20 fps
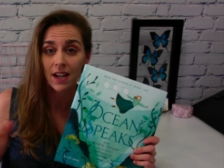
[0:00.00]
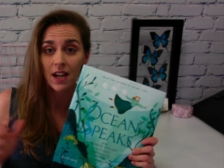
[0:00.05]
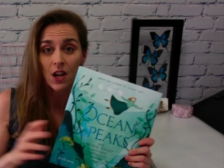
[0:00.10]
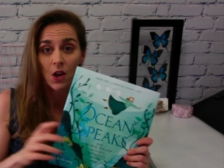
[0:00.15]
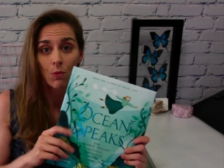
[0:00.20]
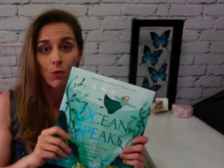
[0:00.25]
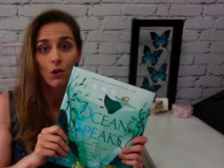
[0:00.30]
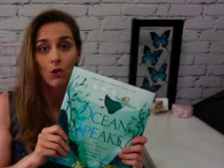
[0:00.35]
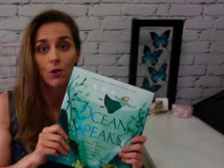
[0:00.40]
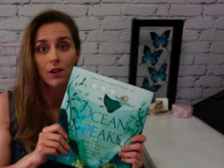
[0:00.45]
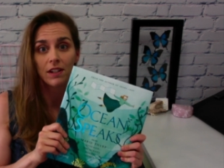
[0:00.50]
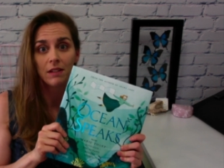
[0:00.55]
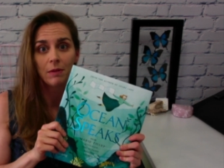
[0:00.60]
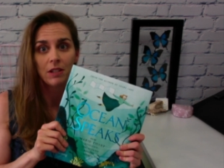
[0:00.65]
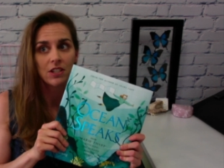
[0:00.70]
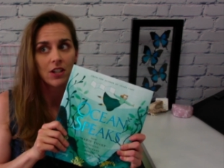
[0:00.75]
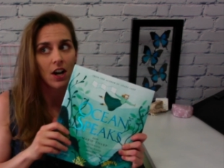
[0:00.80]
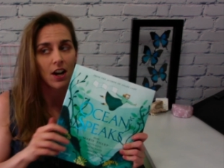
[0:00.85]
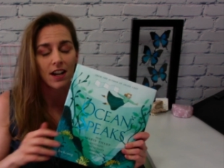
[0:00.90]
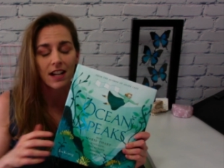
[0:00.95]
We're going to be
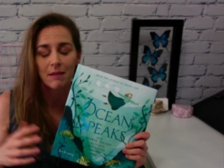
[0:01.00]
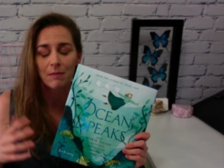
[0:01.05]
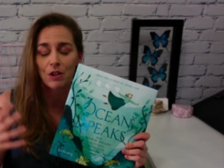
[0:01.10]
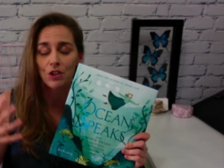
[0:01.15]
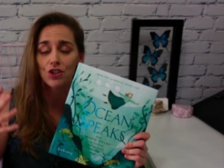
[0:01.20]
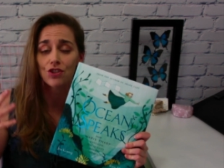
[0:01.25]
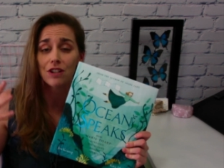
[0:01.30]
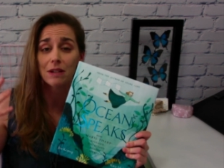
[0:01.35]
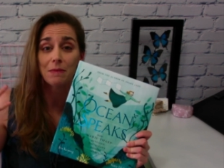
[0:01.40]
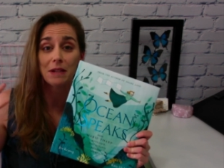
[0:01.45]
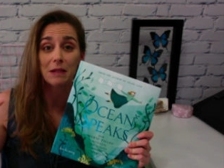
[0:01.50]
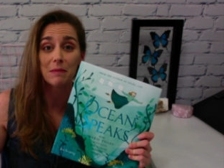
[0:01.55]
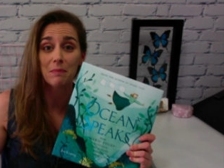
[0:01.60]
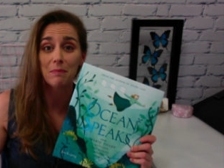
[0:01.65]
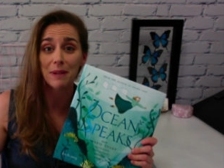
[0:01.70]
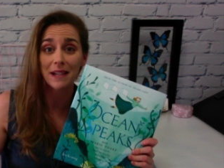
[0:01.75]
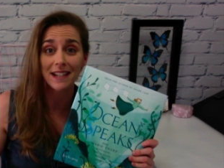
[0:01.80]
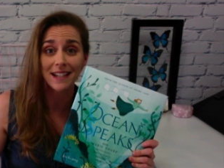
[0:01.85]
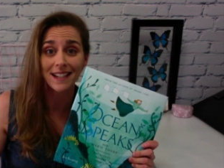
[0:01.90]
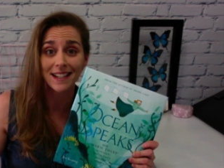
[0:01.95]
talking about dreaming
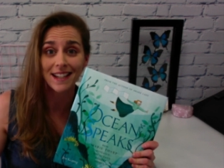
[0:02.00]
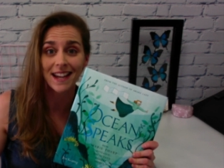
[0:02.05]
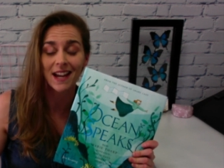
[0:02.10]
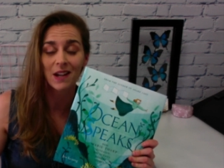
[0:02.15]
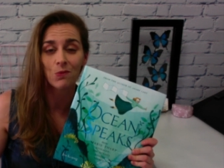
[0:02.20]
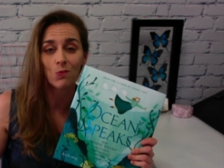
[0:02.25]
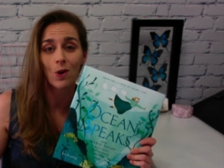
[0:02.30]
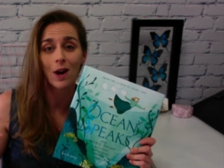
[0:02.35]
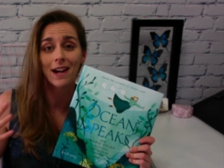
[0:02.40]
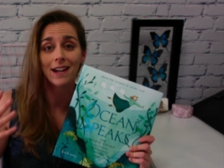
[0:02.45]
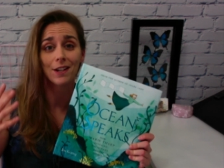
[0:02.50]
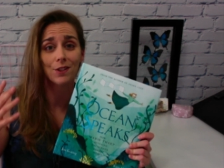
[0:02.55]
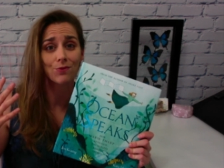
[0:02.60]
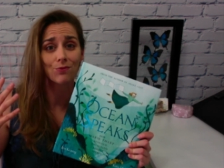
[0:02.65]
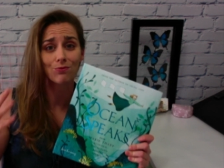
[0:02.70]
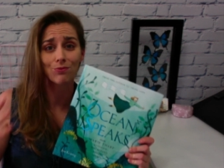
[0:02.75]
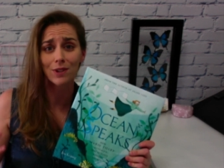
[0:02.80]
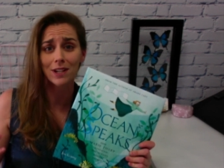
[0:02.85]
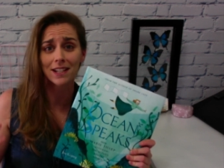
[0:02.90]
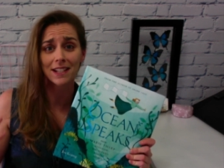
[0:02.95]
big and why it is
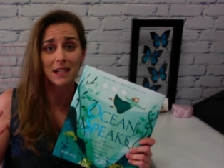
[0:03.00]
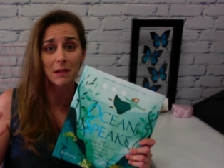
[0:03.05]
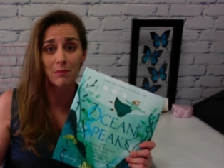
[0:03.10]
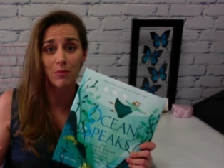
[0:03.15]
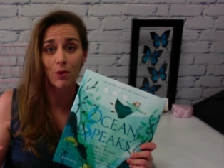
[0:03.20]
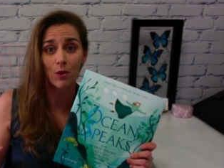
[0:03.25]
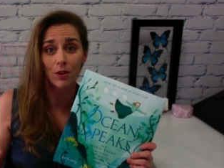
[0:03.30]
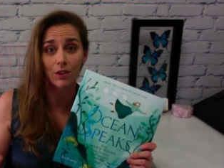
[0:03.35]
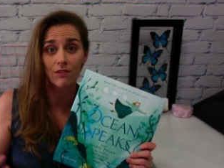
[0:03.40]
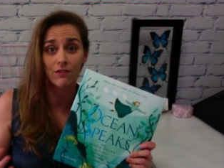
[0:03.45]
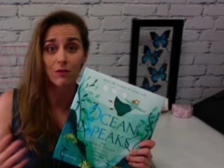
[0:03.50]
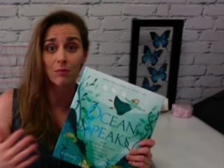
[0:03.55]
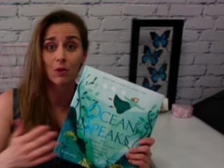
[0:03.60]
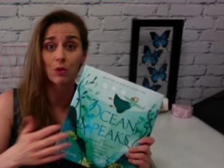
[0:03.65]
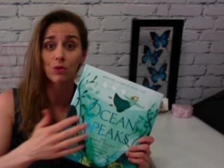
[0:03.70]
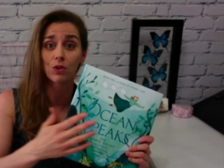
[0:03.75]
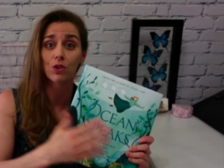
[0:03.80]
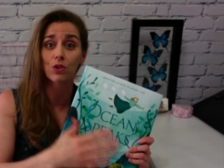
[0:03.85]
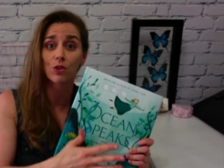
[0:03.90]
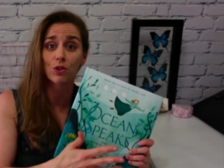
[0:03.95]
really important for
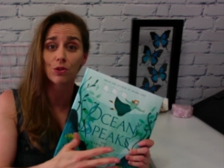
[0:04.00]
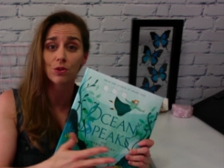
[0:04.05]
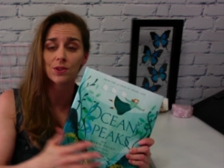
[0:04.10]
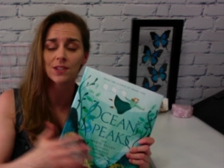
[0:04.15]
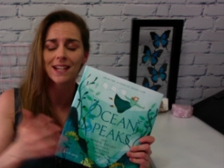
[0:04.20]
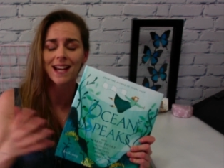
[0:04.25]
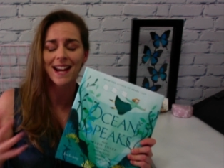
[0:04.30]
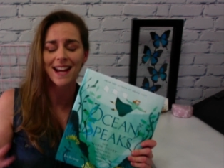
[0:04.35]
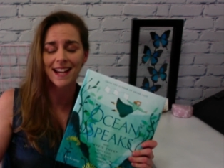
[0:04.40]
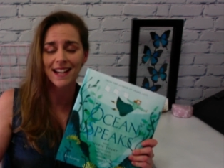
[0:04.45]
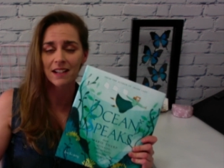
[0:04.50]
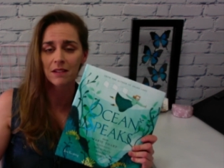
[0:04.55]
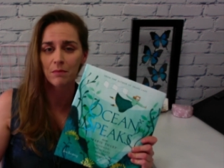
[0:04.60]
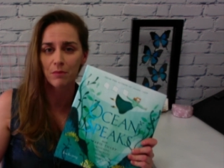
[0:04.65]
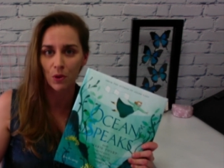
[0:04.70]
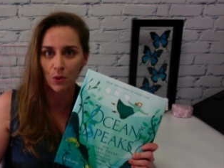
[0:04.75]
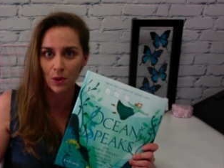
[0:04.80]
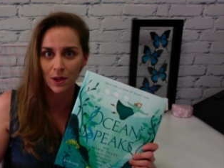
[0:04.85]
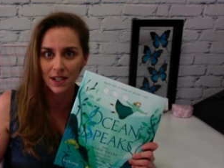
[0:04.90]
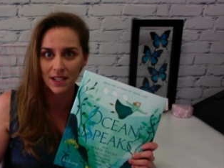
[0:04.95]
both girls and
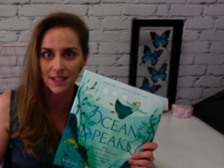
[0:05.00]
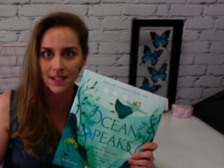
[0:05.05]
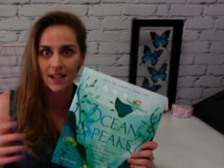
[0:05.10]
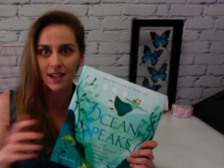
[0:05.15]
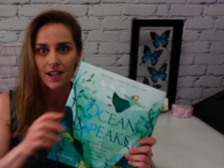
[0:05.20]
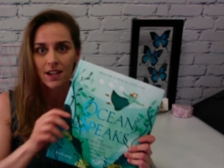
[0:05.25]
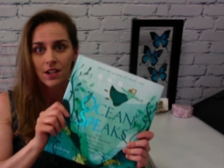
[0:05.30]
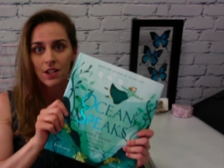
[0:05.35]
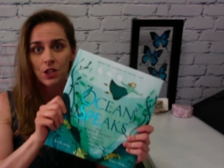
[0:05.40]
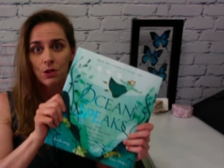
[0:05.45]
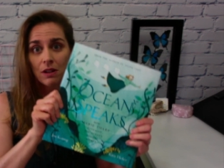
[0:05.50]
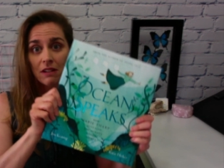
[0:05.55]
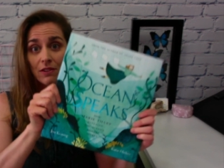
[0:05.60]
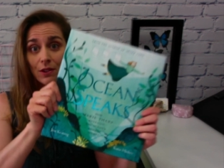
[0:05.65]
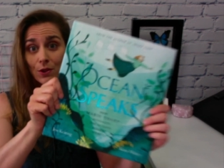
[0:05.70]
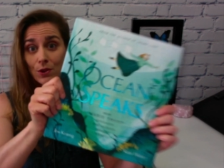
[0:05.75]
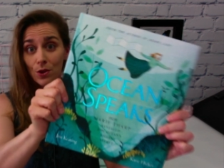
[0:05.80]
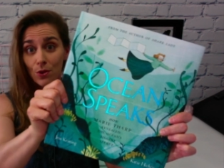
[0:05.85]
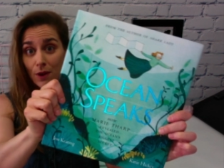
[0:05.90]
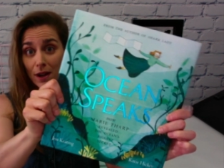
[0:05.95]
boys to have
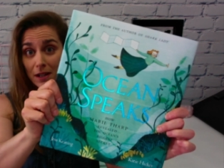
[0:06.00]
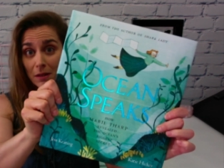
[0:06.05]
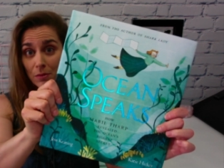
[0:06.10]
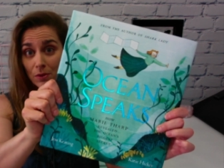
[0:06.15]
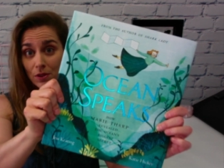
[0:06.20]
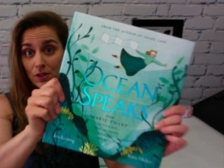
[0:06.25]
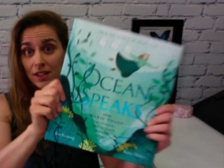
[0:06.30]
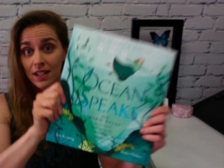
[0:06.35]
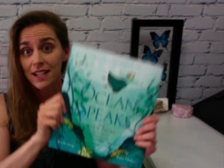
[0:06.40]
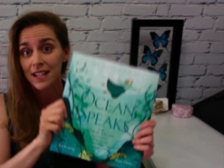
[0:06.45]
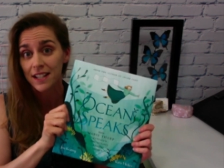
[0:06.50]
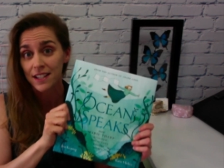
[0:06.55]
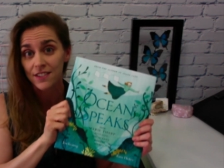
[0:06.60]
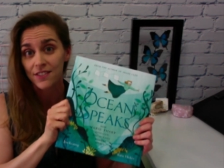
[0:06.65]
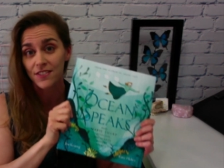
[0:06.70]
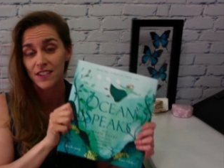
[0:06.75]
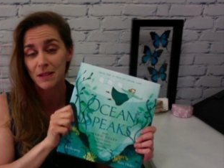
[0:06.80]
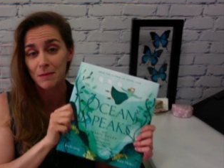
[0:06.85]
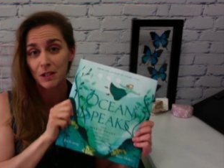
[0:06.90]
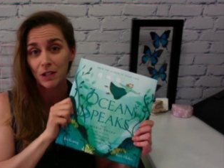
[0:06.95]
incredible
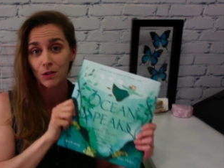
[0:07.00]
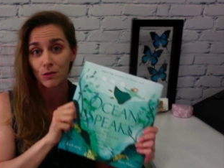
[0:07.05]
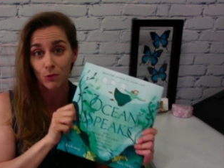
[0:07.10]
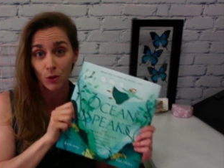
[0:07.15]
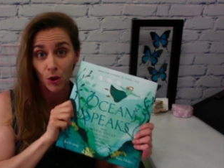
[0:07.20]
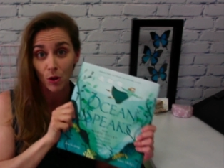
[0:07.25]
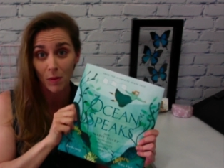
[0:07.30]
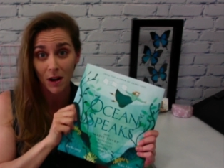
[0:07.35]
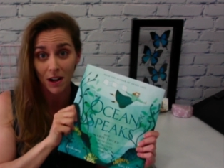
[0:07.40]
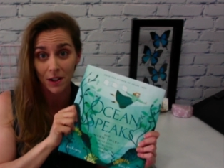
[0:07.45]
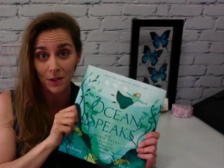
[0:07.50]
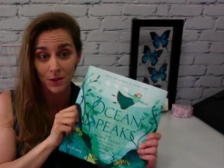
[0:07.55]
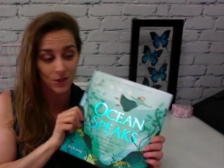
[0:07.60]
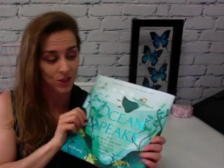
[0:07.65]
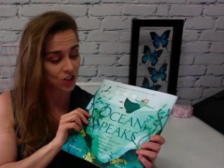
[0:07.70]
female role models.